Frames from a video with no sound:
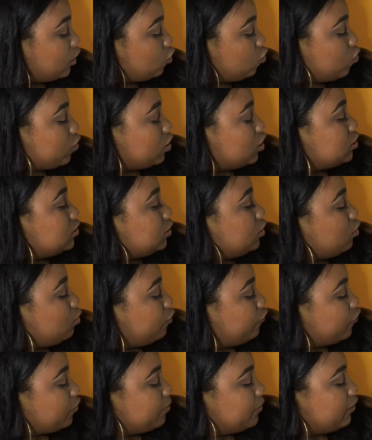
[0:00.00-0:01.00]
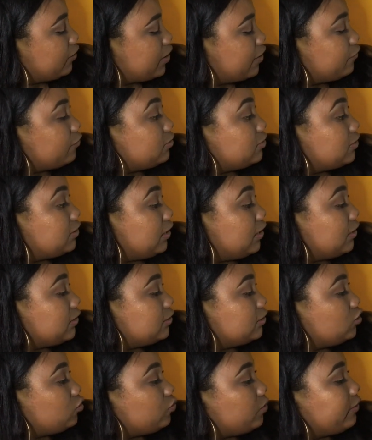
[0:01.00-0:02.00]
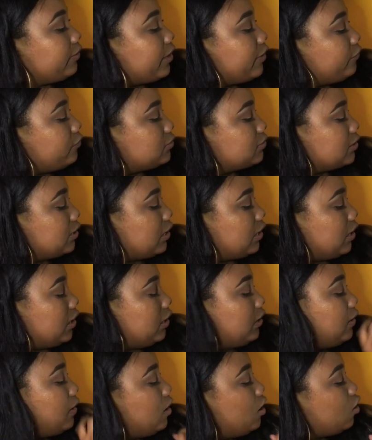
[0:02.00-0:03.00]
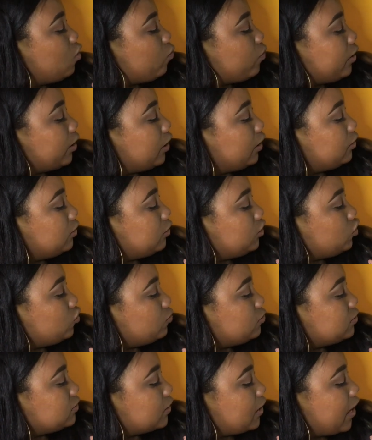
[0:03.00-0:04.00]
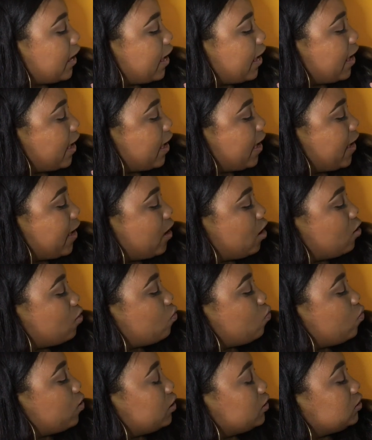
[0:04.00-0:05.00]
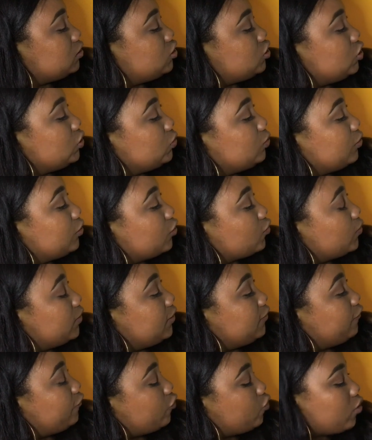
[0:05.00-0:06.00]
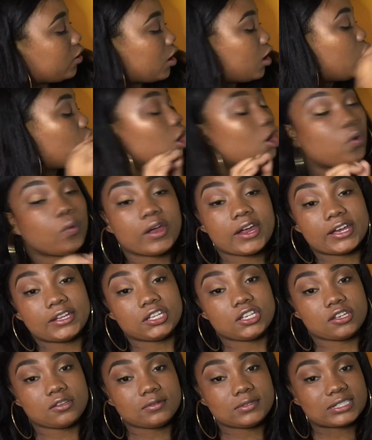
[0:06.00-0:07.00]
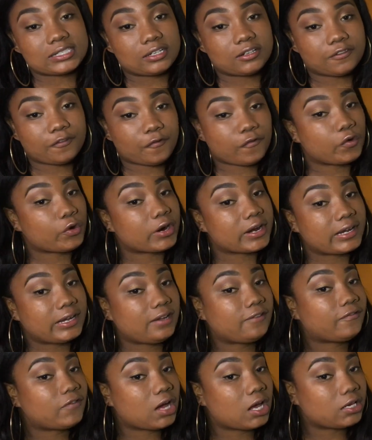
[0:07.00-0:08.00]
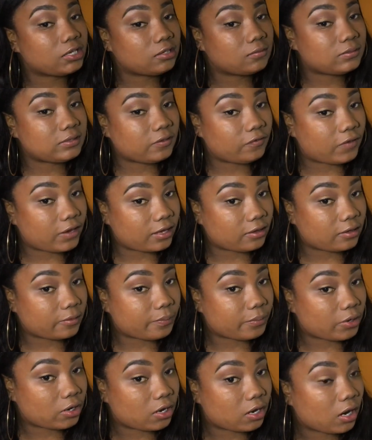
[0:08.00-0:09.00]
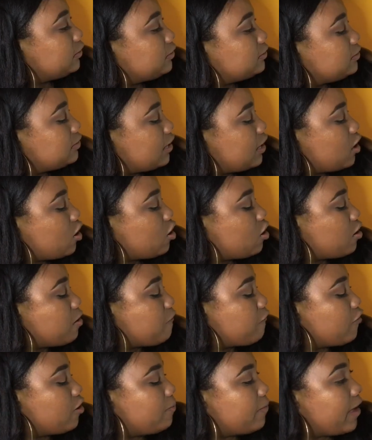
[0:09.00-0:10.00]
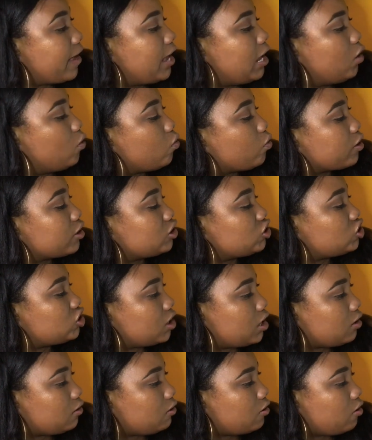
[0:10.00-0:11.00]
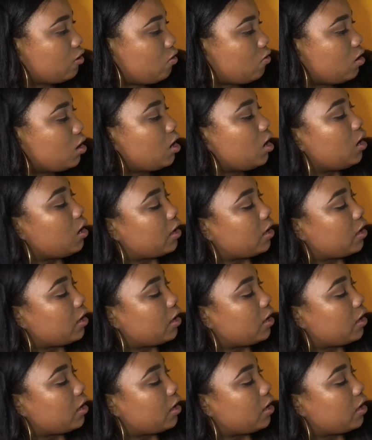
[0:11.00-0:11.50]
in order to go from a level 6 to a level 10, we're going to use a 1, 2, 3, 4. We're going to use a 40 volume developer. We're going to take her from a orange yellow